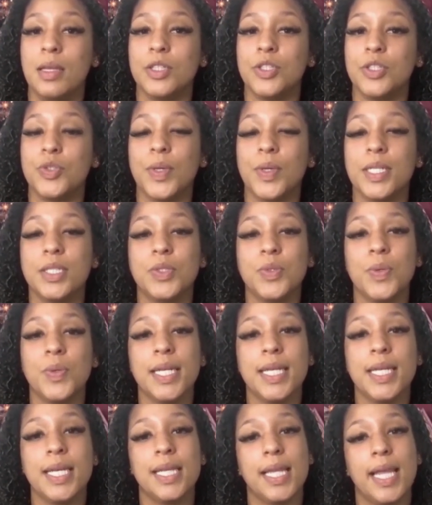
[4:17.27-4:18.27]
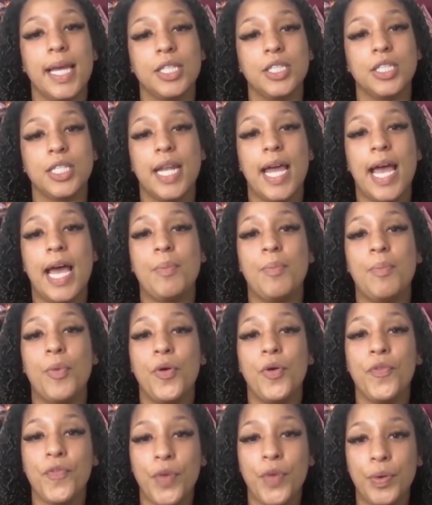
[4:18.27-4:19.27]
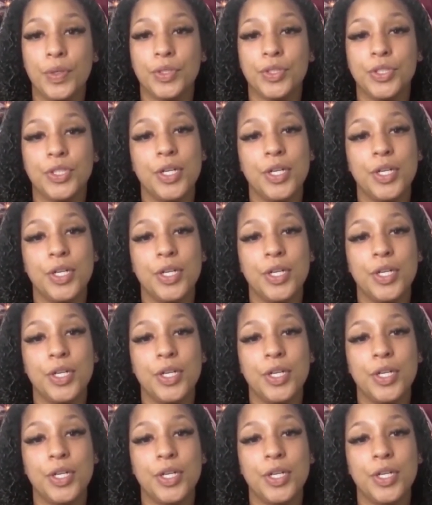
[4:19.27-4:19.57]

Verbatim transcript: The 2020 election had more voter